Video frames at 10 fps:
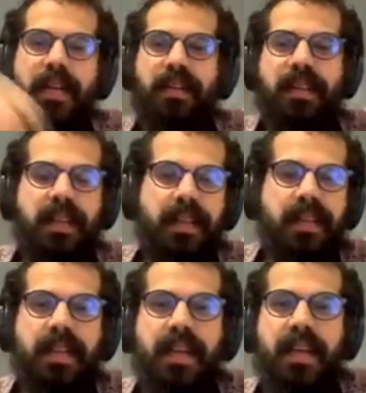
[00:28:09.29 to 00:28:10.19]
and
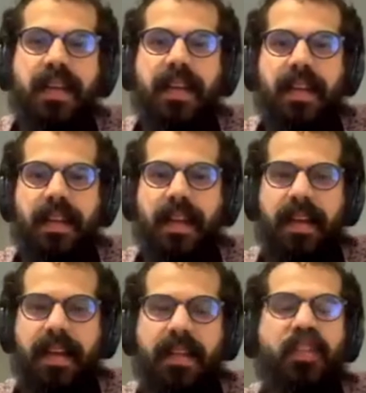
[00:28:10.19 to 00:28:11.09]
uh, uh,
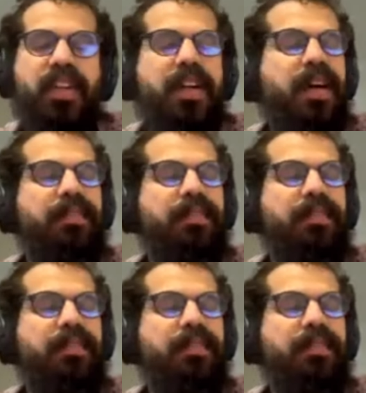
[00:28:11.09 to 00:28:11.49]
and Kitchener.